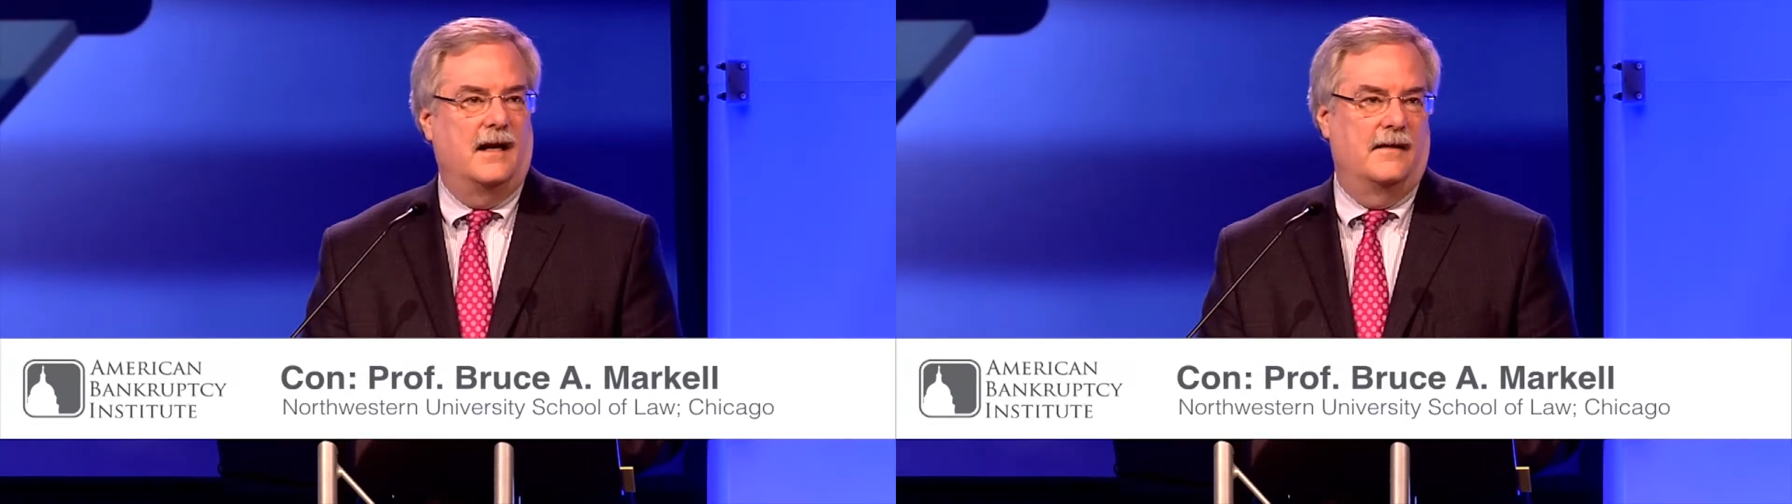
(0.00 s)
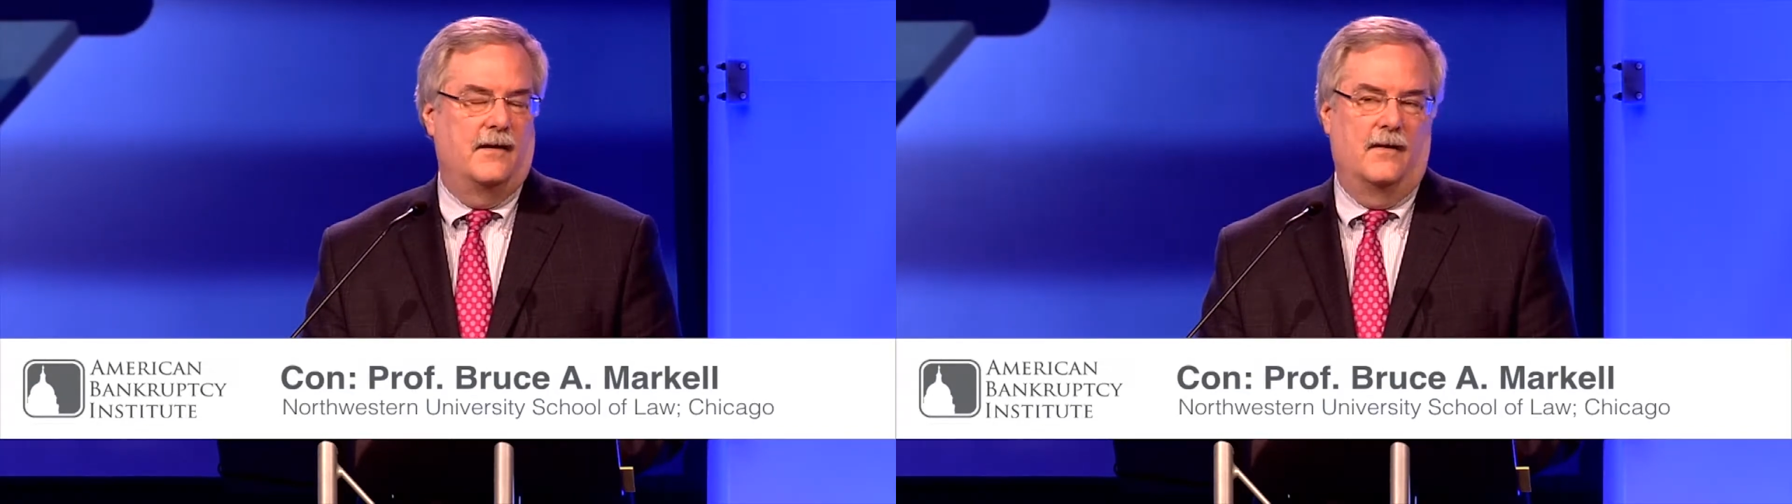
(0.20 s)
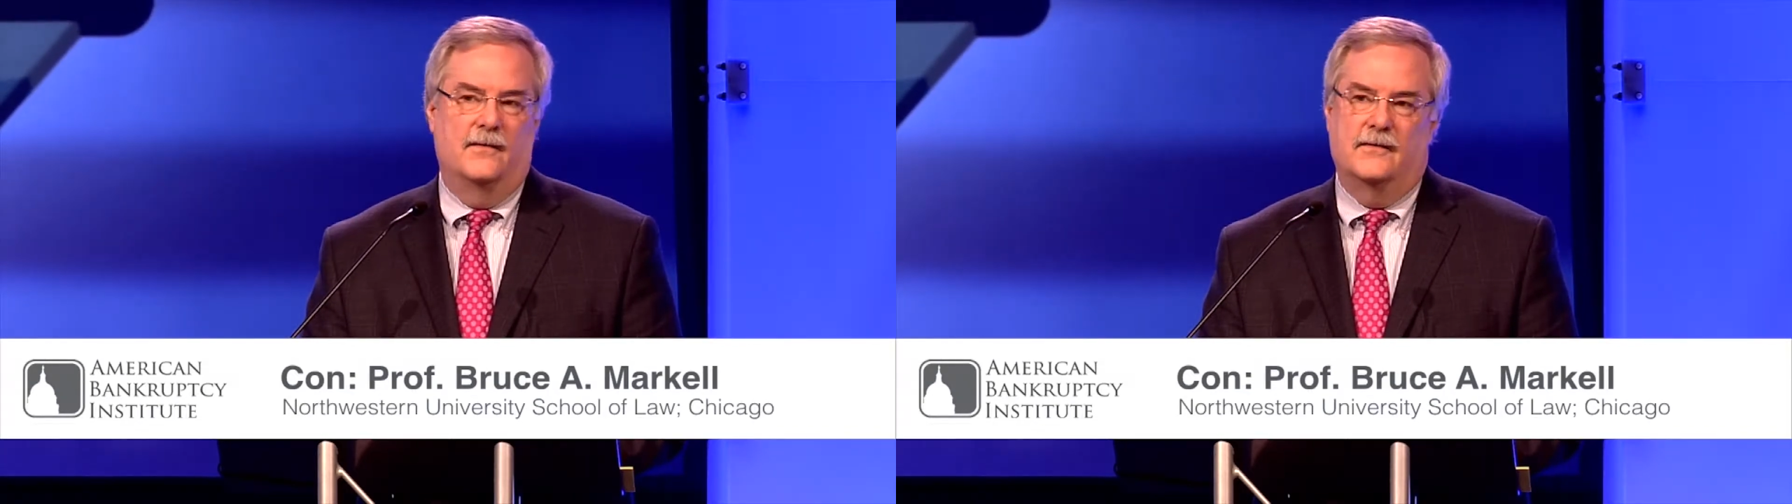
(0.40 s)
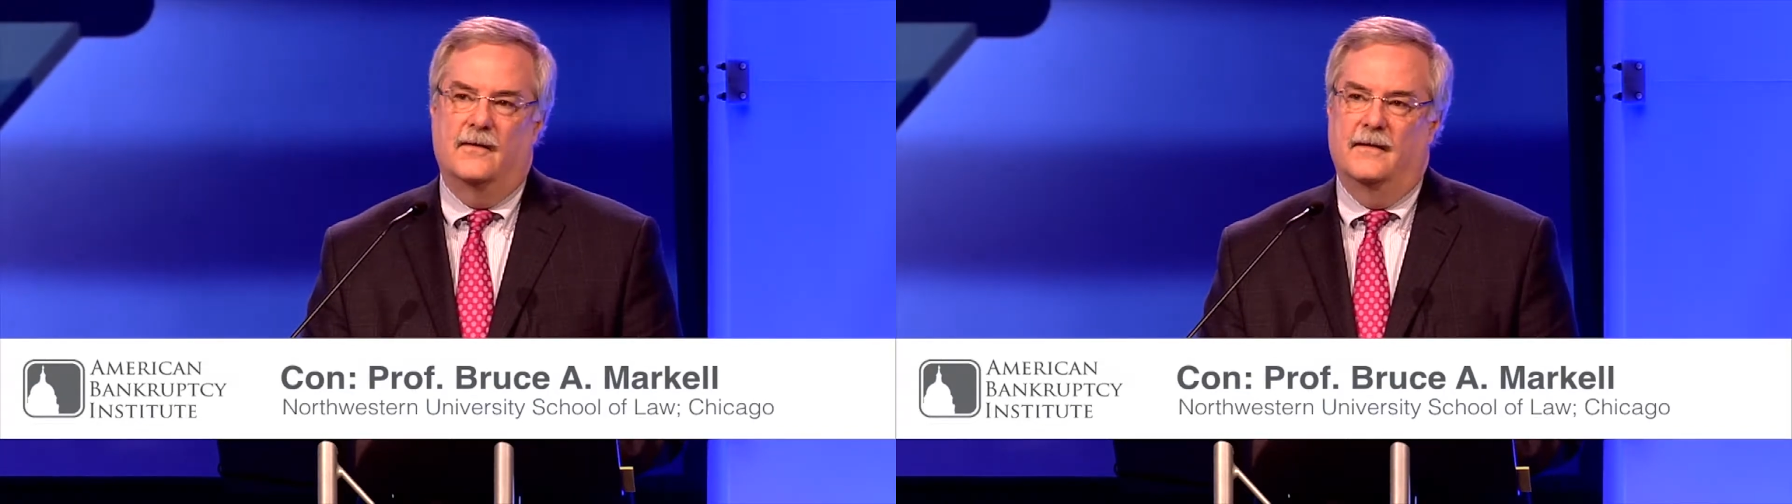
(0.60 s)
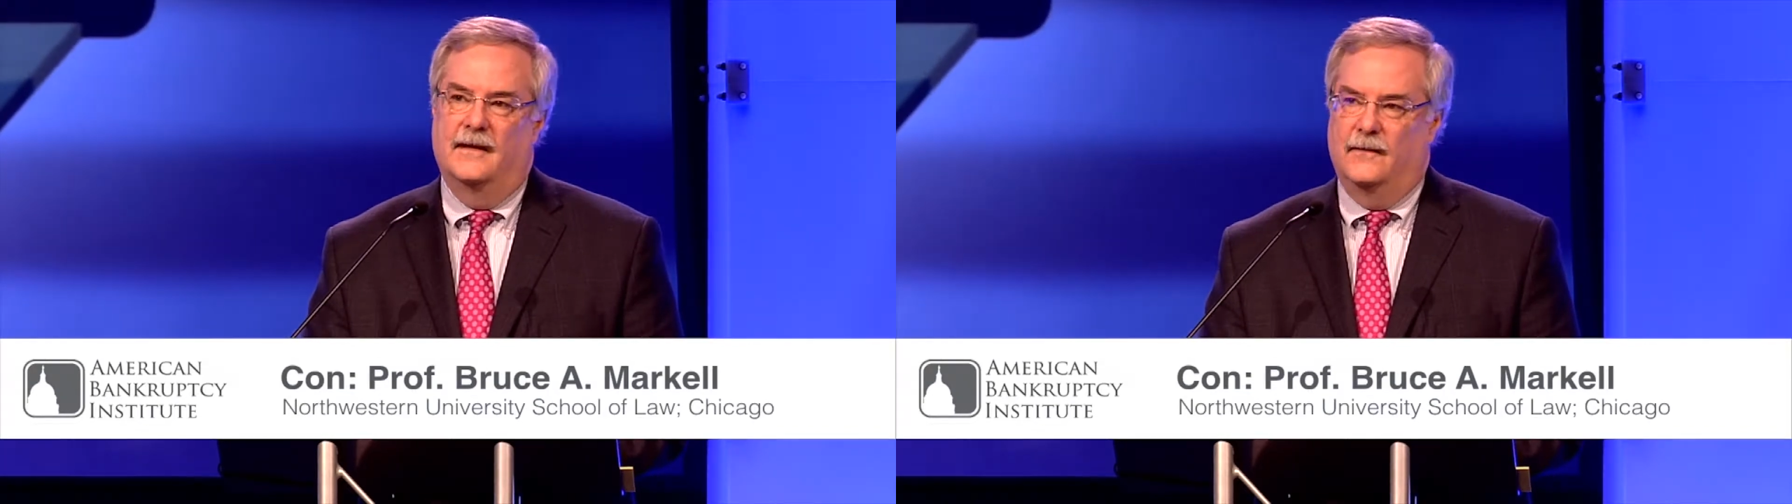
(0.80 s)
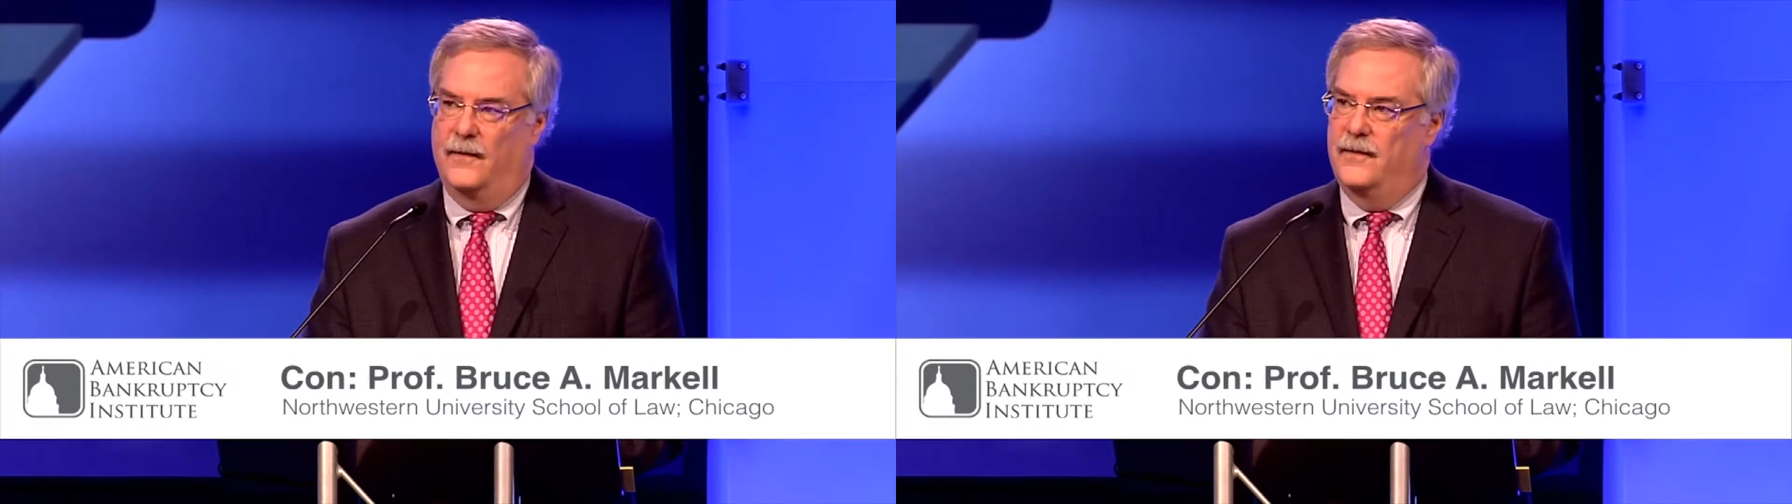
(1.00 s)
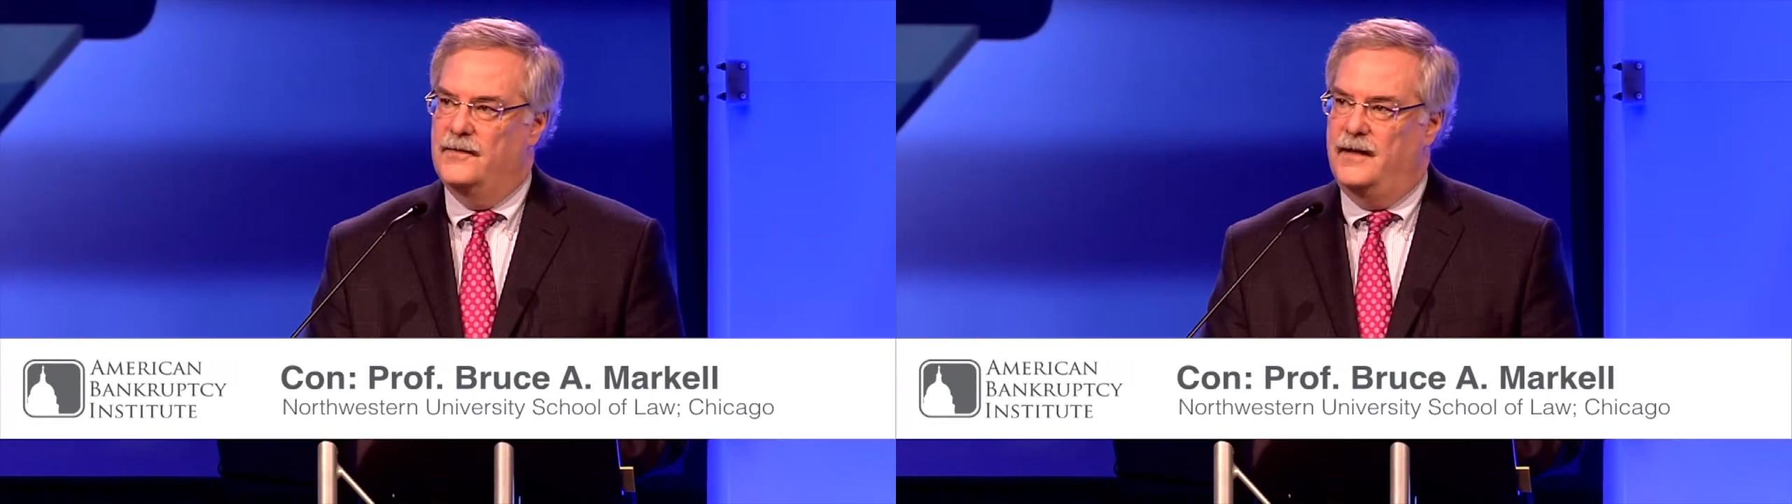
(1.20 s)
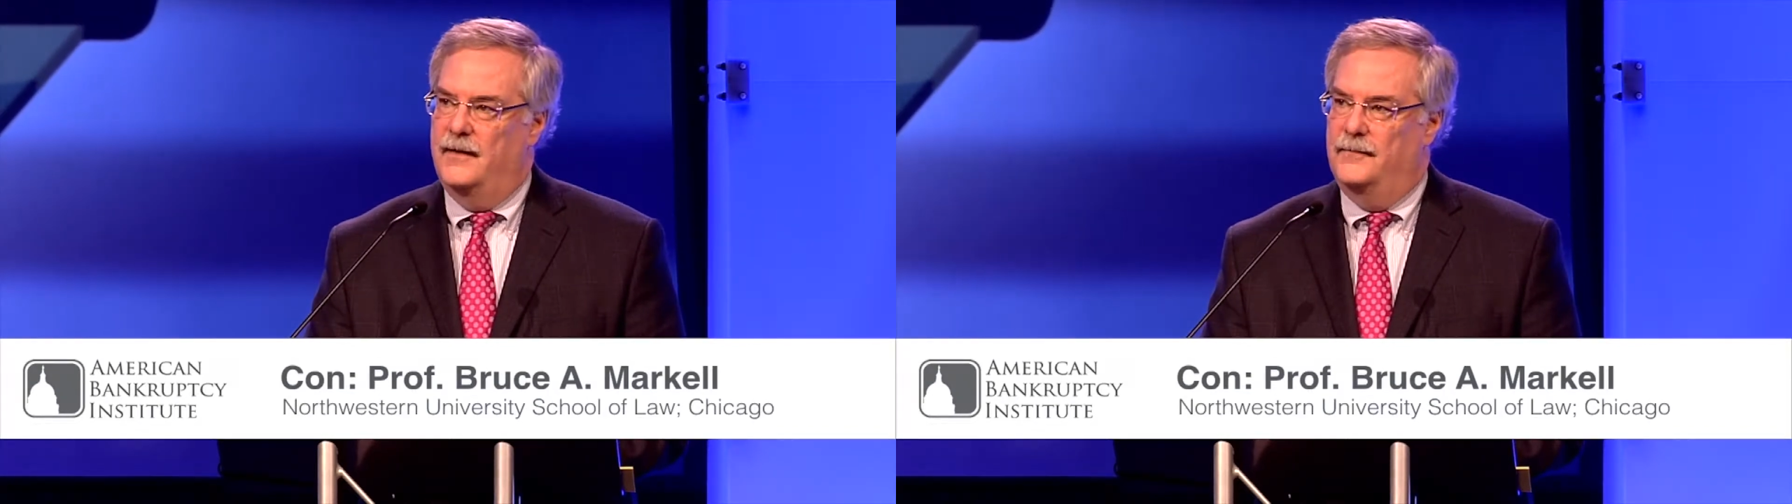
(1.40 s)
on those so that
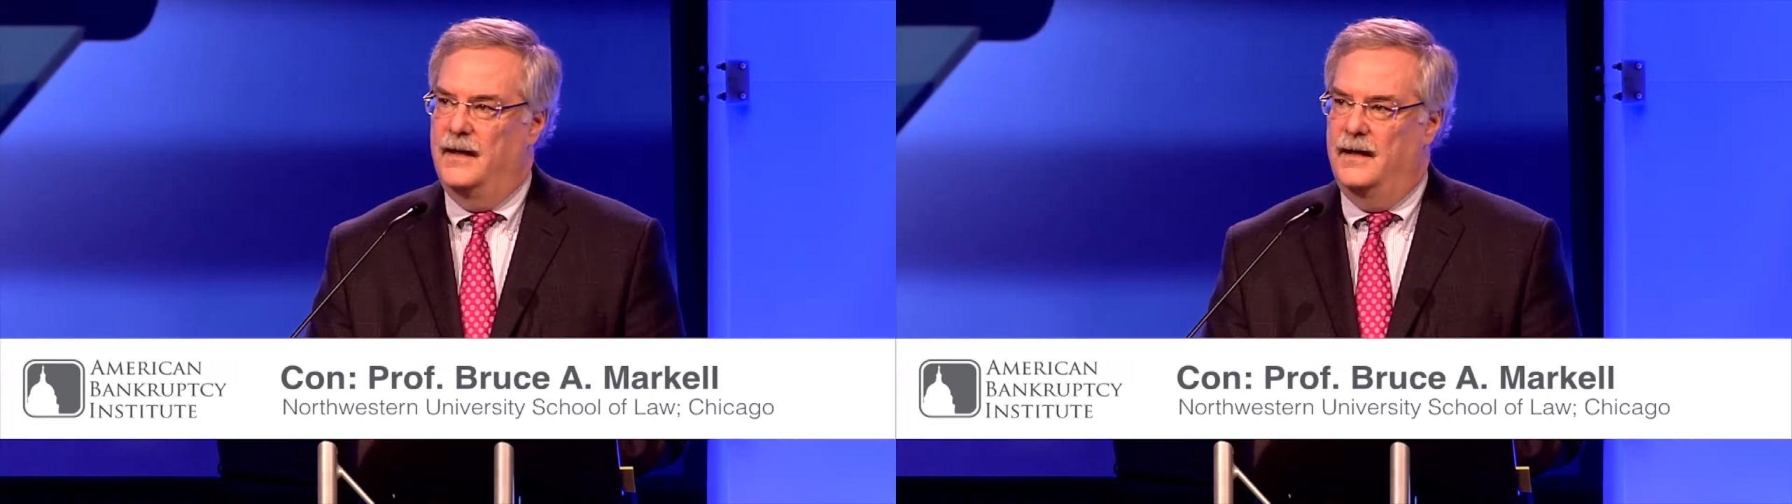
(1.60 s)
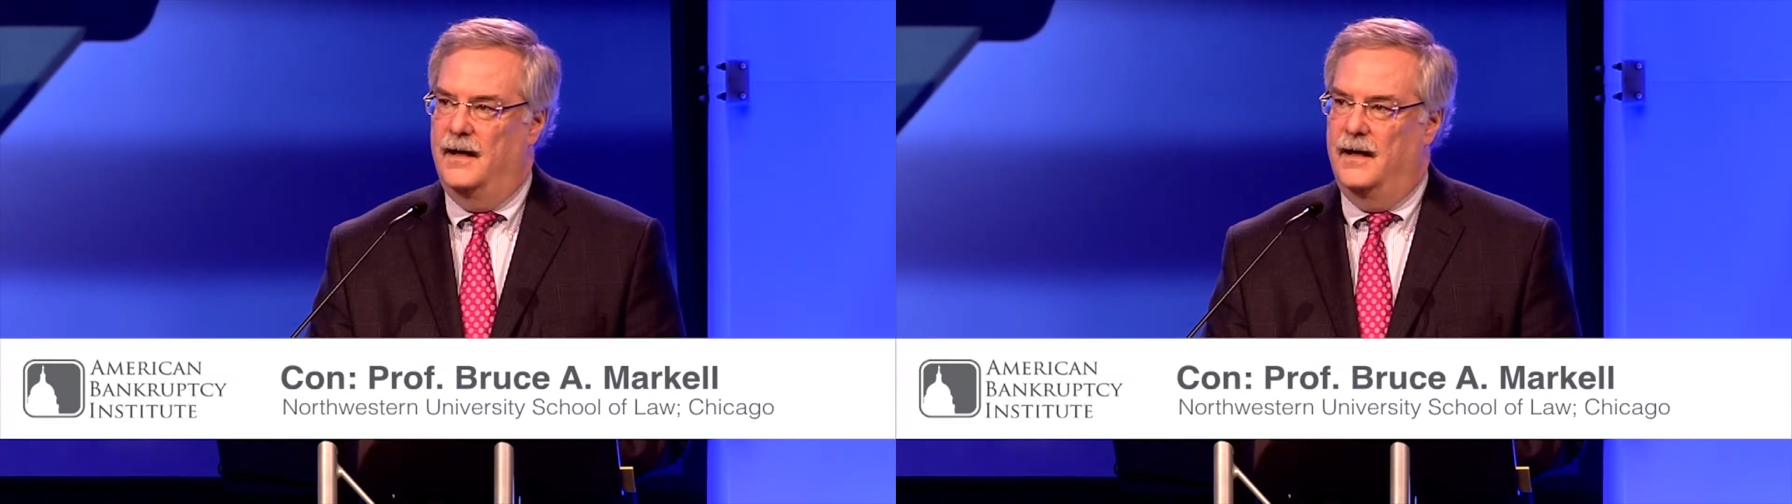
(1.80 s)
lawyers can